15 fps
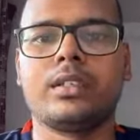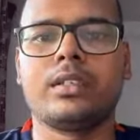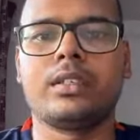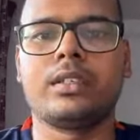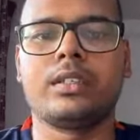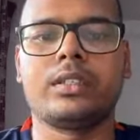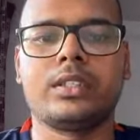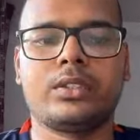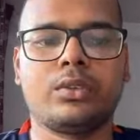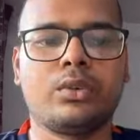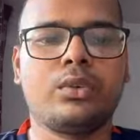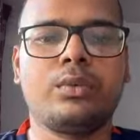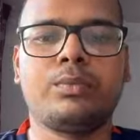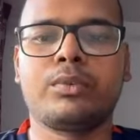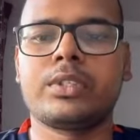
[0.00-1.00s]
this
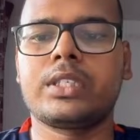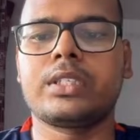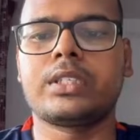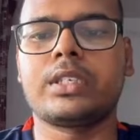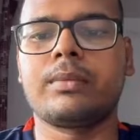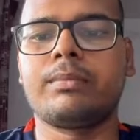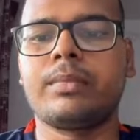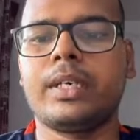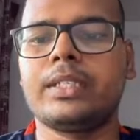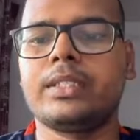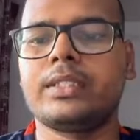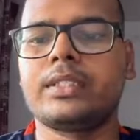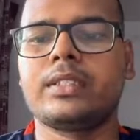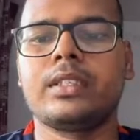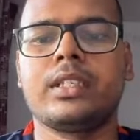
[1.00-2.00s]
whole project
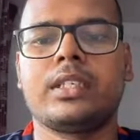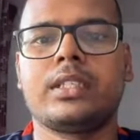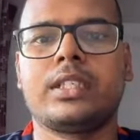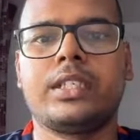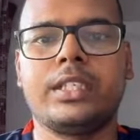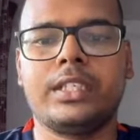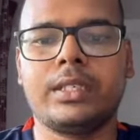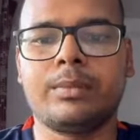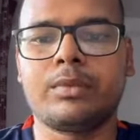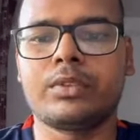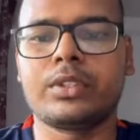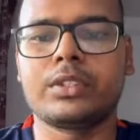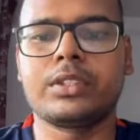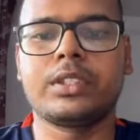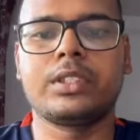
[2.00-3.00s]
combines the data
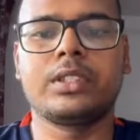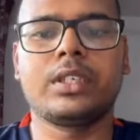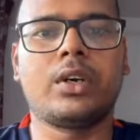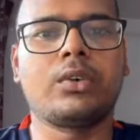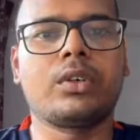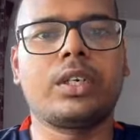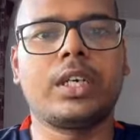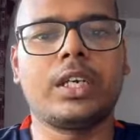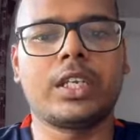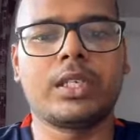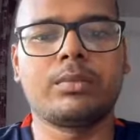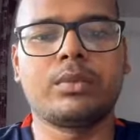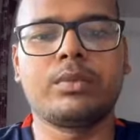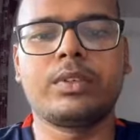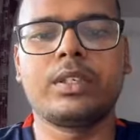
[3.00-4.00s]
processing, outlier
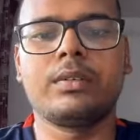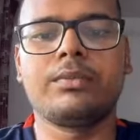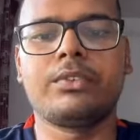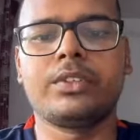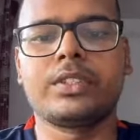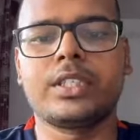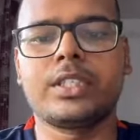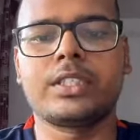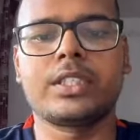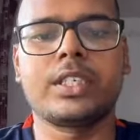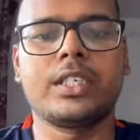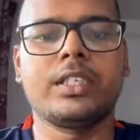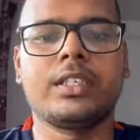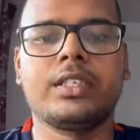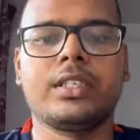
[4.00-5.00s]
removal, feature
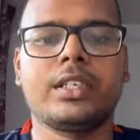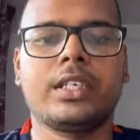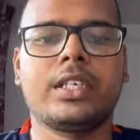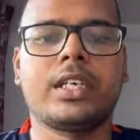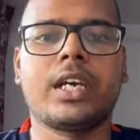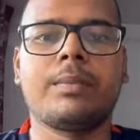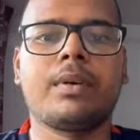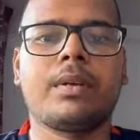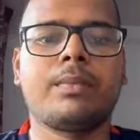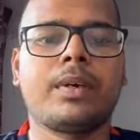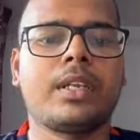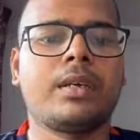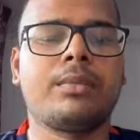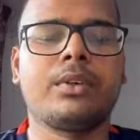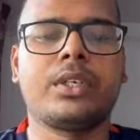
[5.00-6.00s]
scaling, and
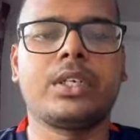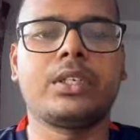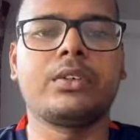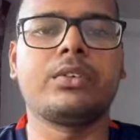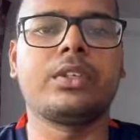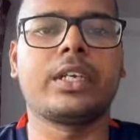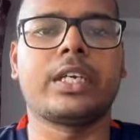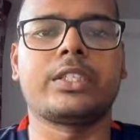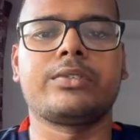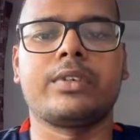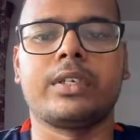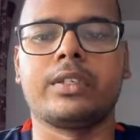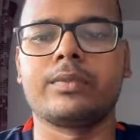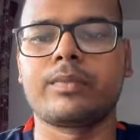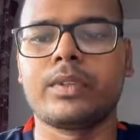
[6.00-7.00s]
hyperparameter tuning as well.